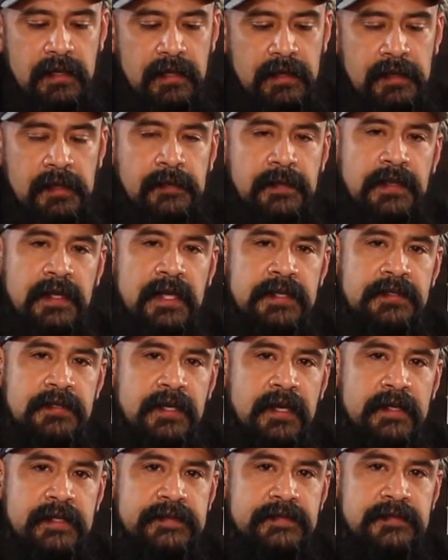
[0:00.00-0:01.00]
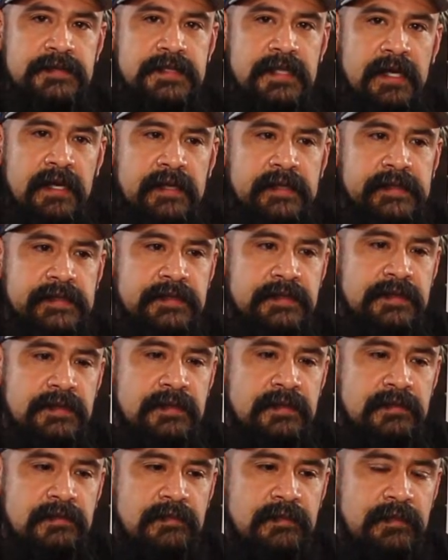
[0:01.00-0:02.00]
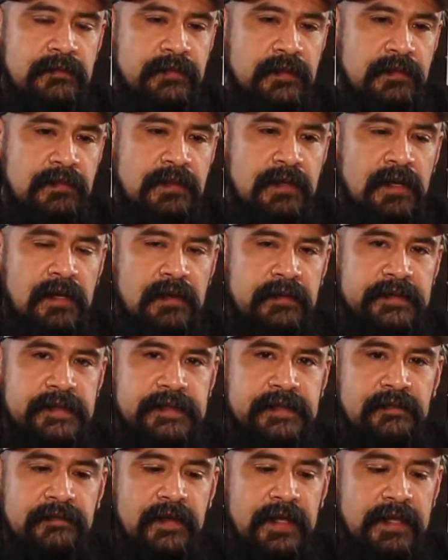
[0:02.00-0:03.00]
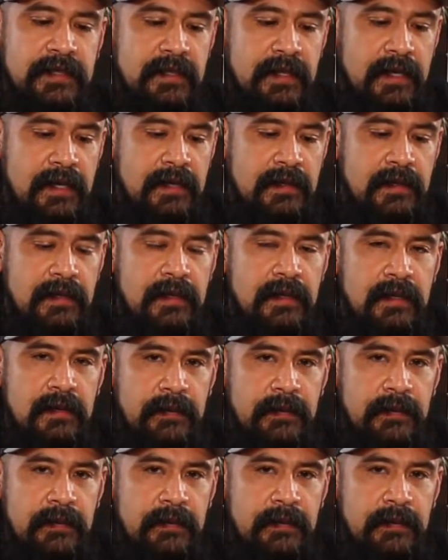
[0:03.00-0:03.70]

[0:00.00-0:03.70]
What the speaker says: I help a lot of you guys through text, phone calls, stuff like that.